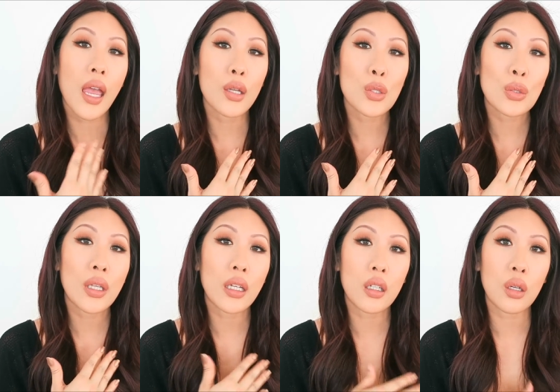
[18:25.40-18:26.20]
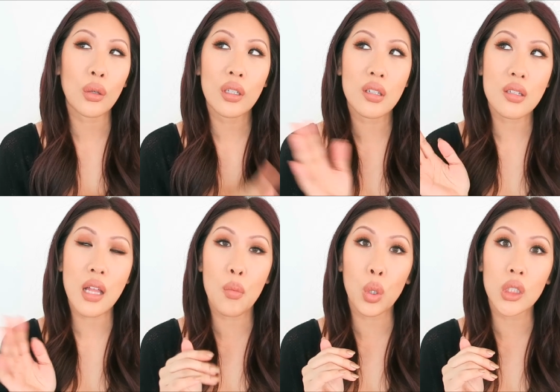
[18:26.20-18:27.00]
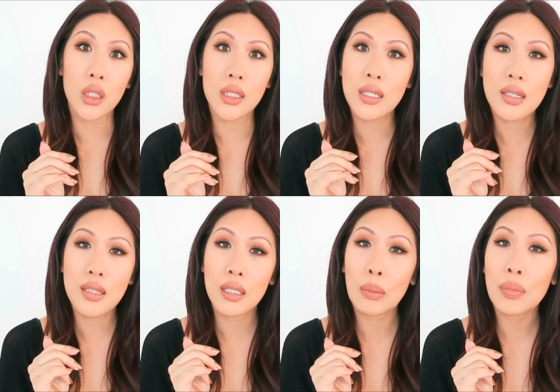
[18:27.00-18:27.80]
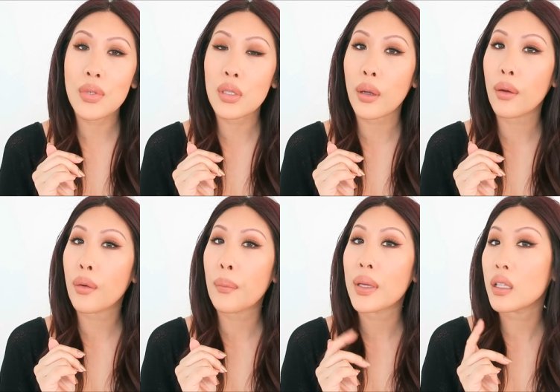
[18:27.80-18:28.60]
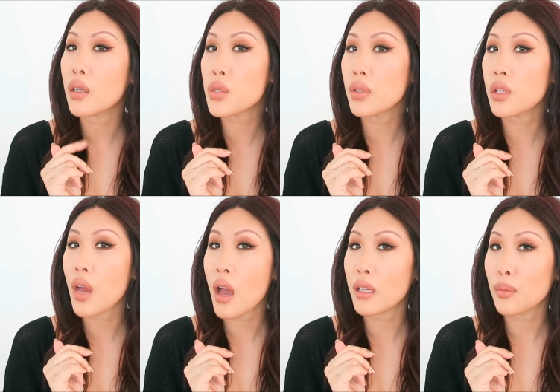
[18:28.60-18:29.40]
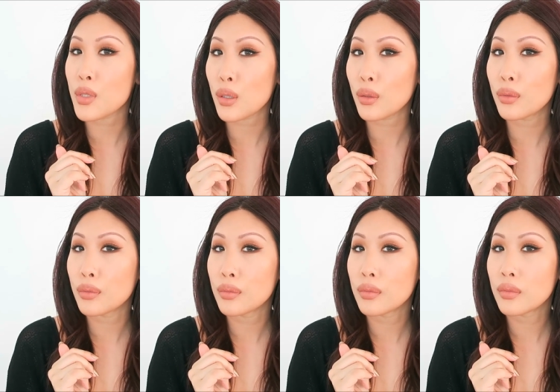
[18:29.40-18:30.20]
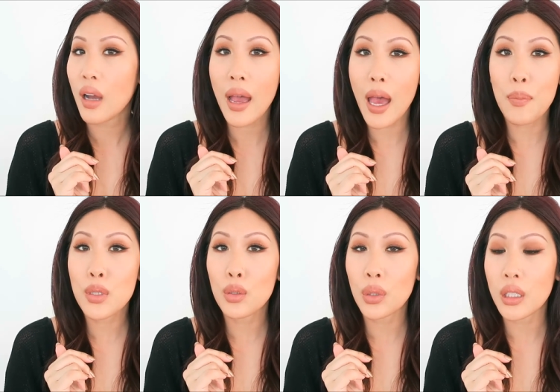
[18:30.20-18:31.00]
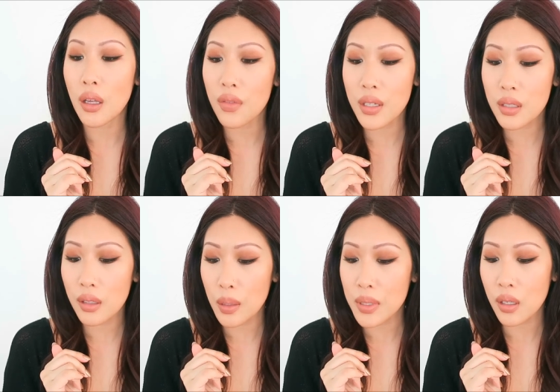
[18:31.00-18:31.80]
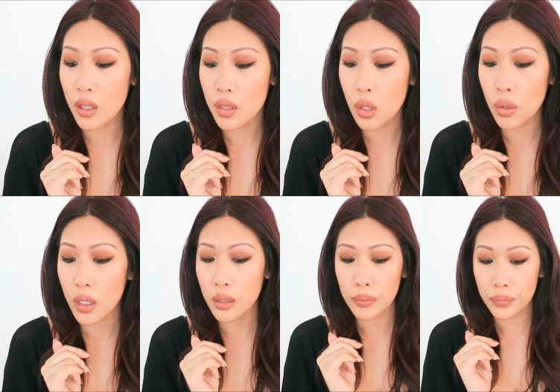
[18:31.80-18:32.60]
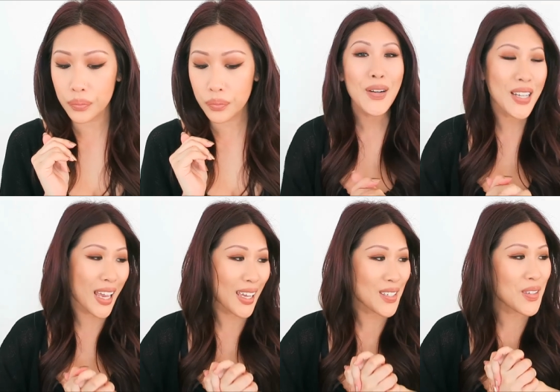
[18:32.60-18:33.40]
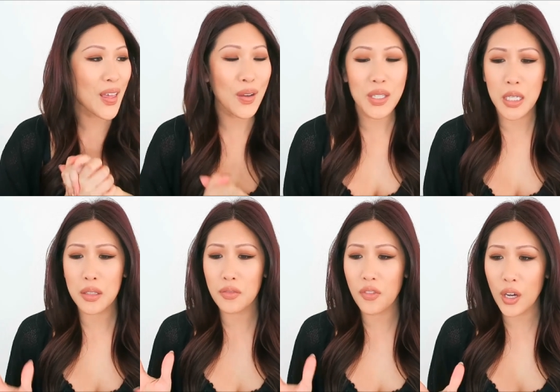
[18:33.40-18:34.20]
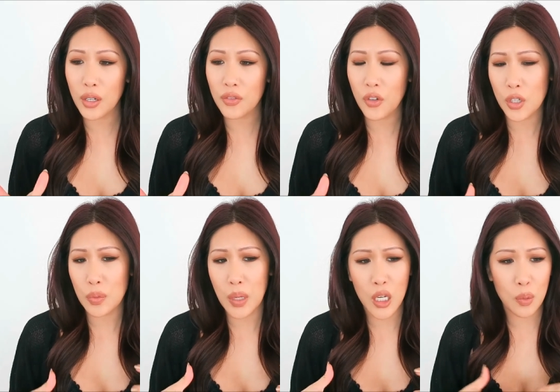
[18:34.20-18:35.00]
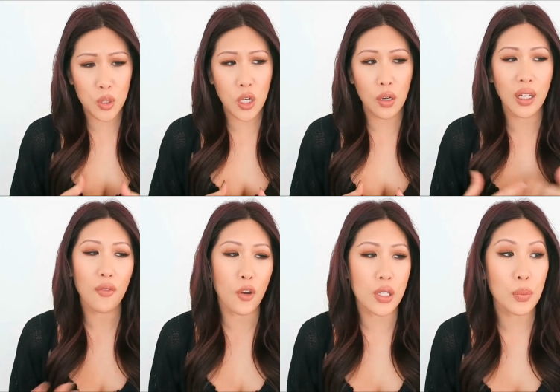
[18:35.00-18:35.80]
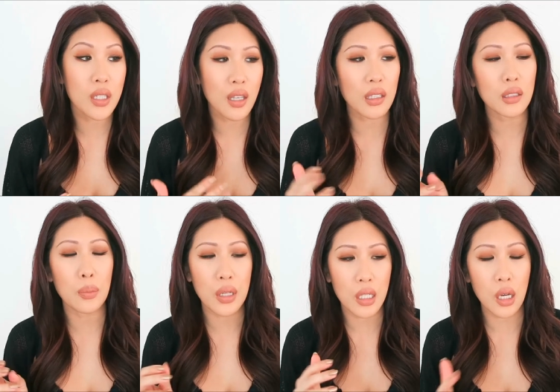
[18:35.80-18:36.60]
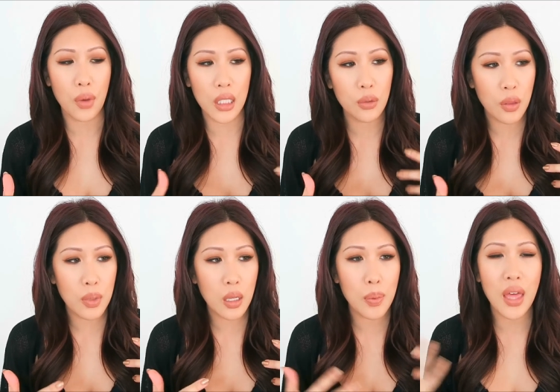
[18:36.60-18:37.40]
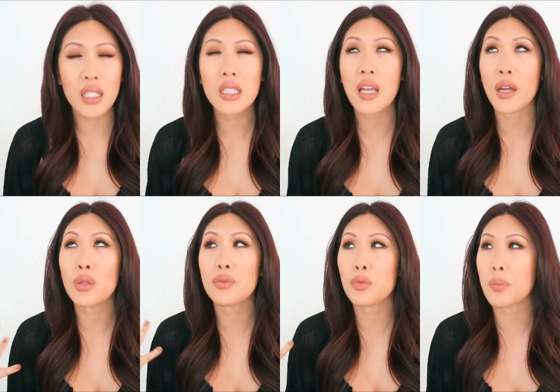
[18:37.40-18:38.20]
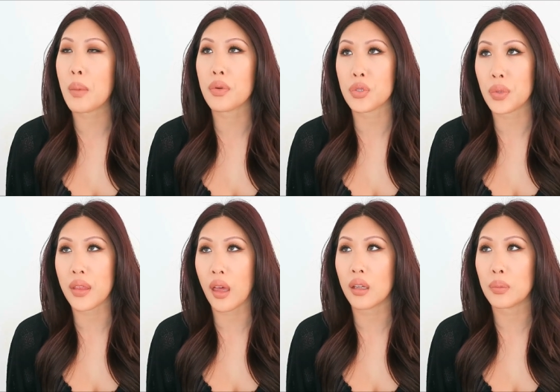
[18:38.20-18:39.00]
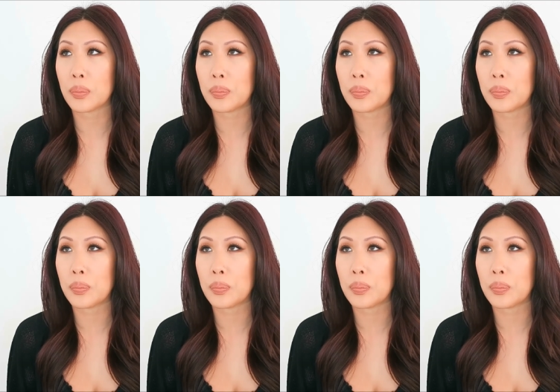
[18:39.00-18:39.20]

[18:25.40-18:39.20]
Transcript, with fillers: Andrew, like, you know, he does a lot more looks. So, but it looks really great on him too. I absolutely love this lipstick. It's so good. Okay, so that was like the very first makeup sharing. Not first, we did that little mini get ready with me, but I didn't, I don't even remember doing that.